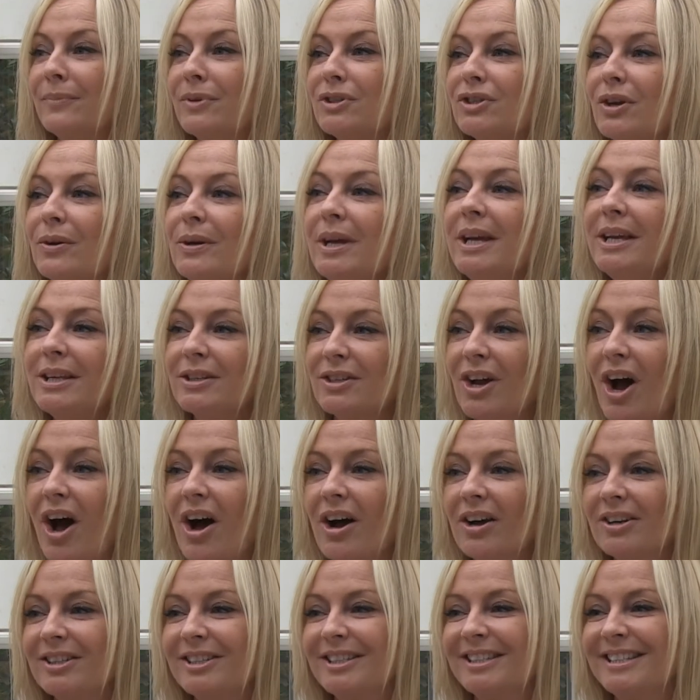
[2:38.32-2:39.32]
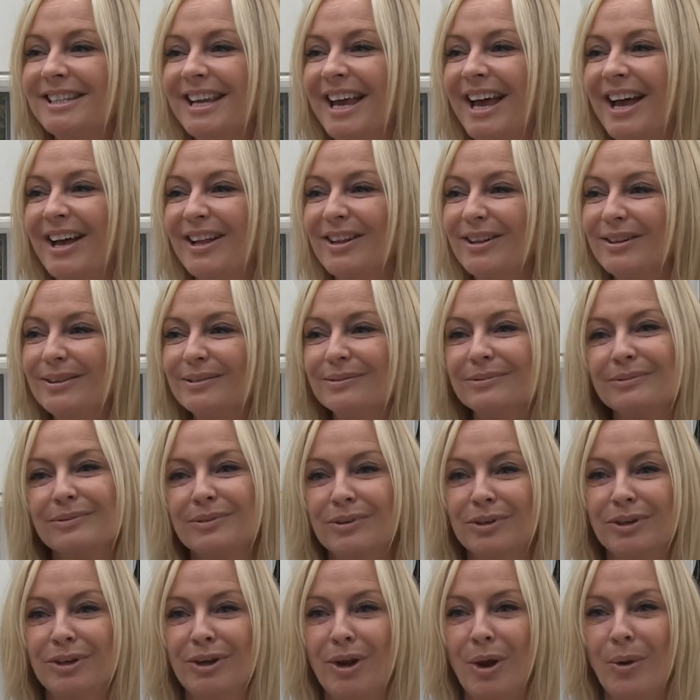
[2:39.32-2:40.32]
So it's hard to tell,
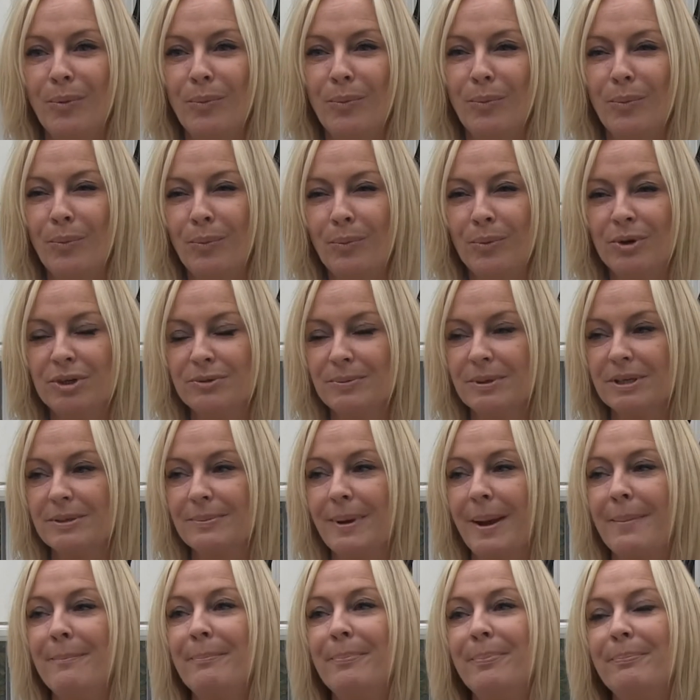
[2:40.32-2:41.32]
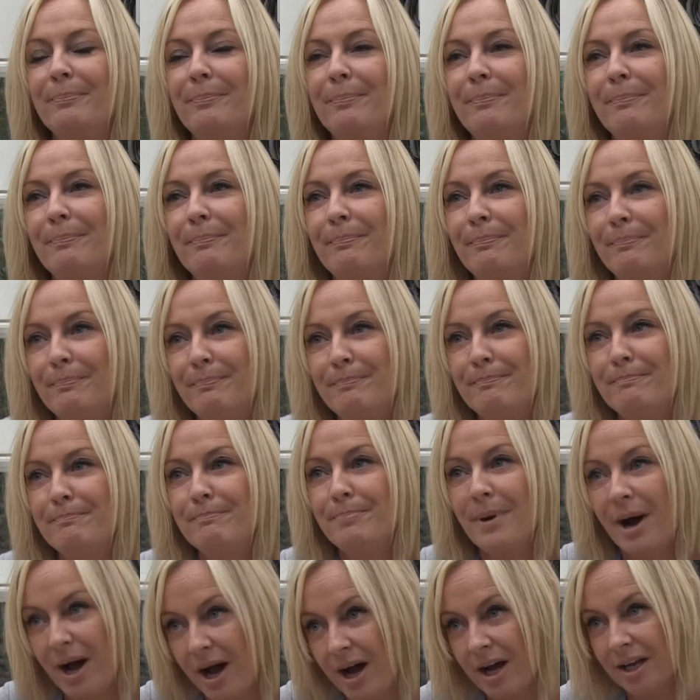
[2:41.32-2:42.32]
you know, which bits of mine,
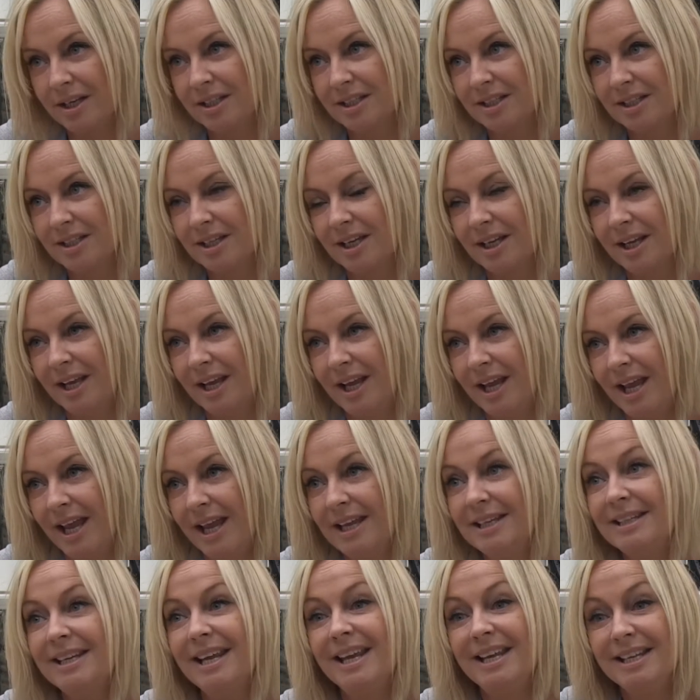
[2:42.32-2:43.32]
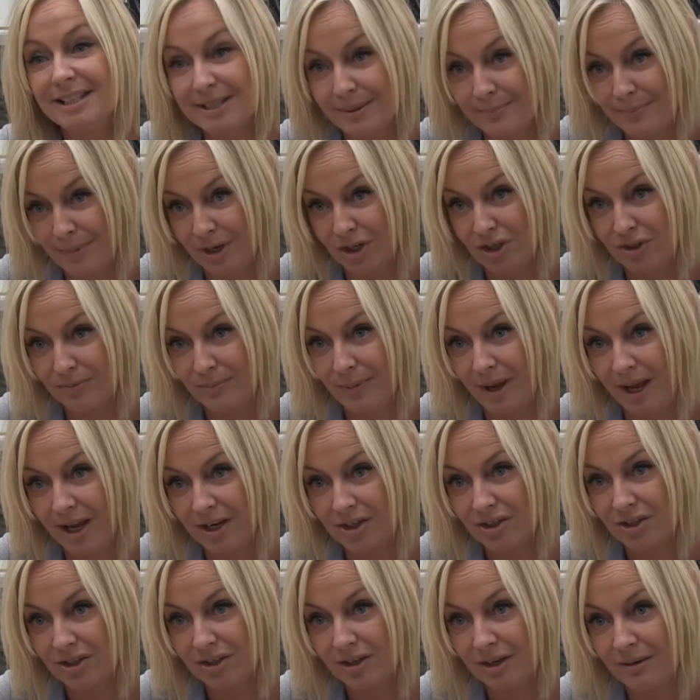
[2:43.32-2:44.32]
but it is a
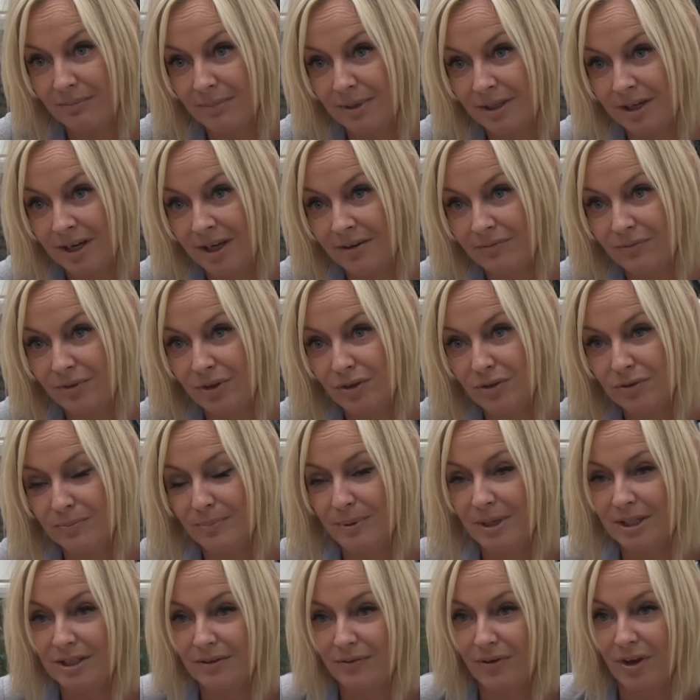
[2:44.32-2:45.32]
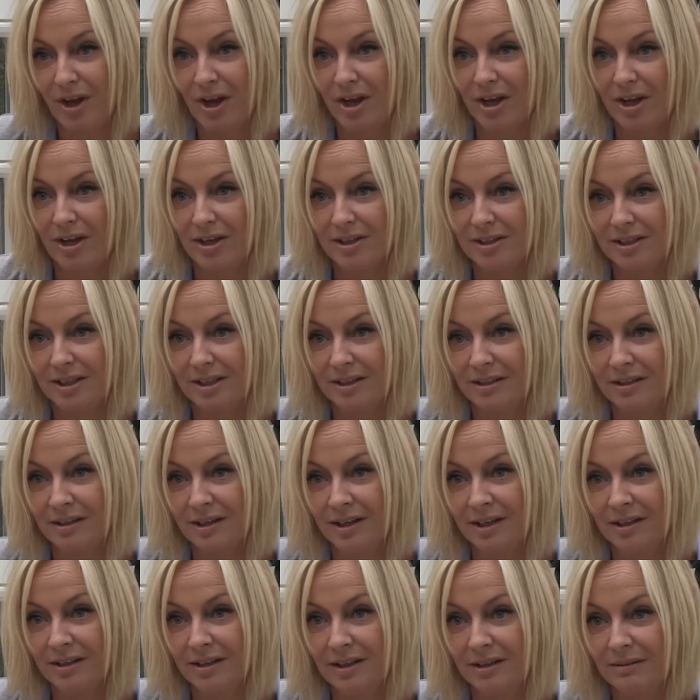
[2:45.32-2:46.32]
mishmash. I mean, I've used bits of hers
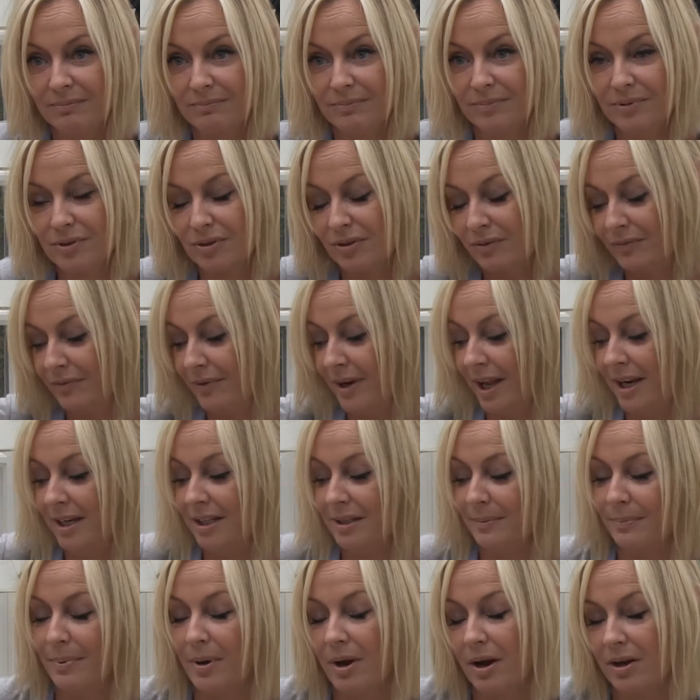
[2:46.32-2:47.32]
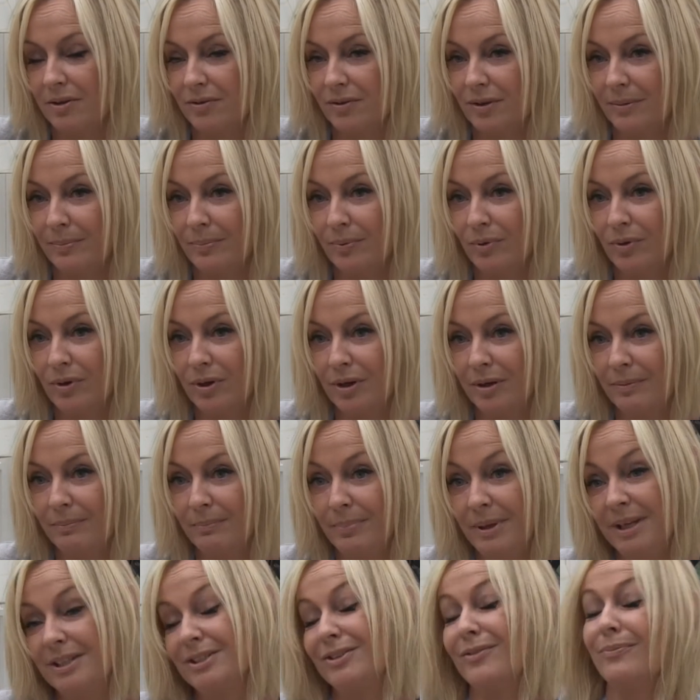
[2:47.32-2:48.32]
in the sort of later parts of the book and
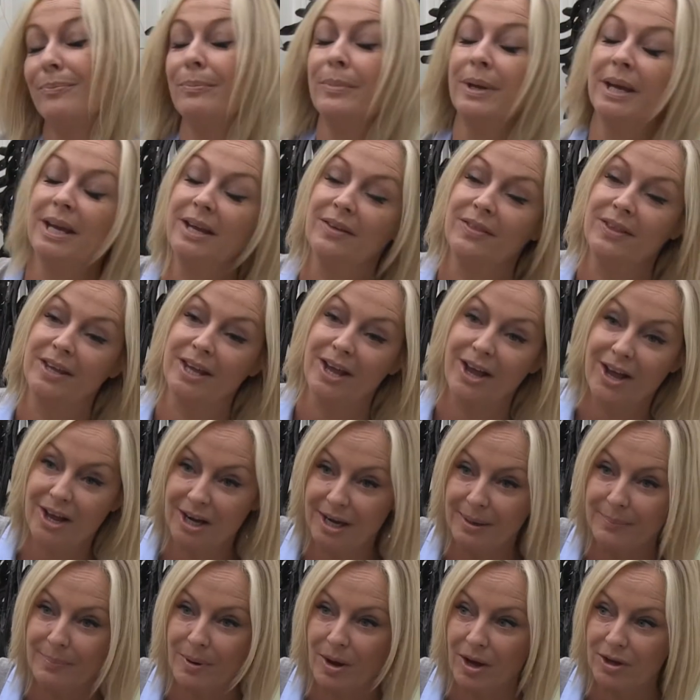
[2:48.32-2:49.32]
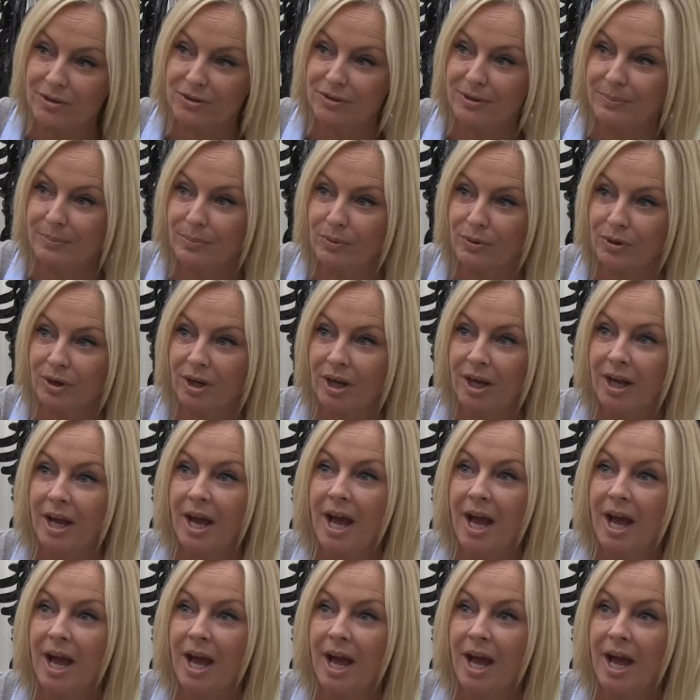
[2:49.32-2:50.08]
bits of me in the earlier parts of the book.